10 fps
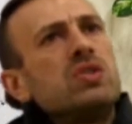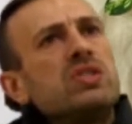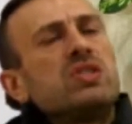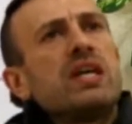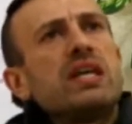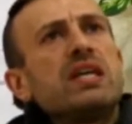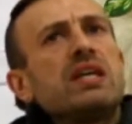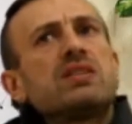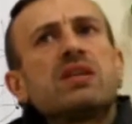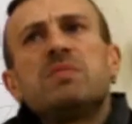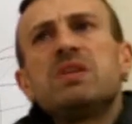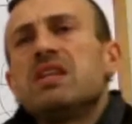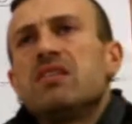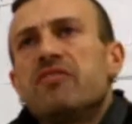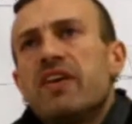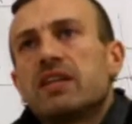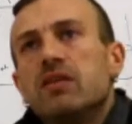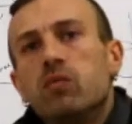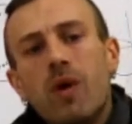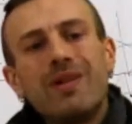saying something to the
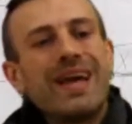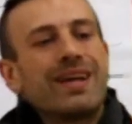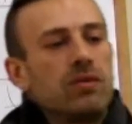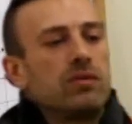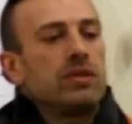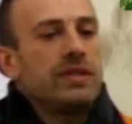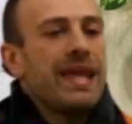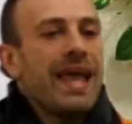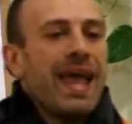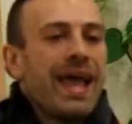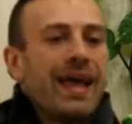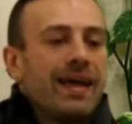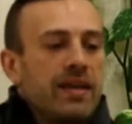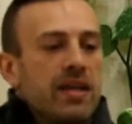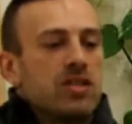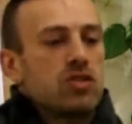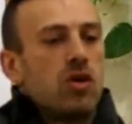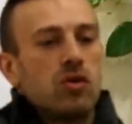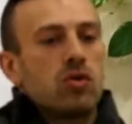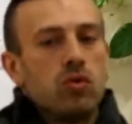effect of, well, like, yeah, it's
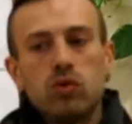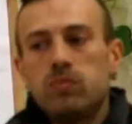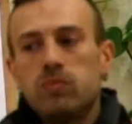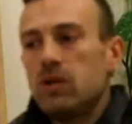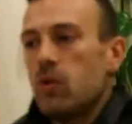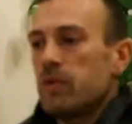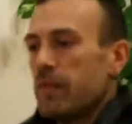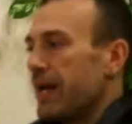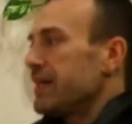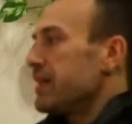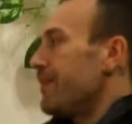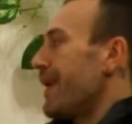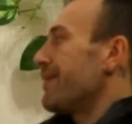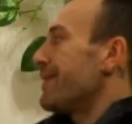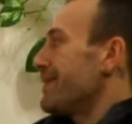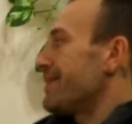all cool to be open-minded about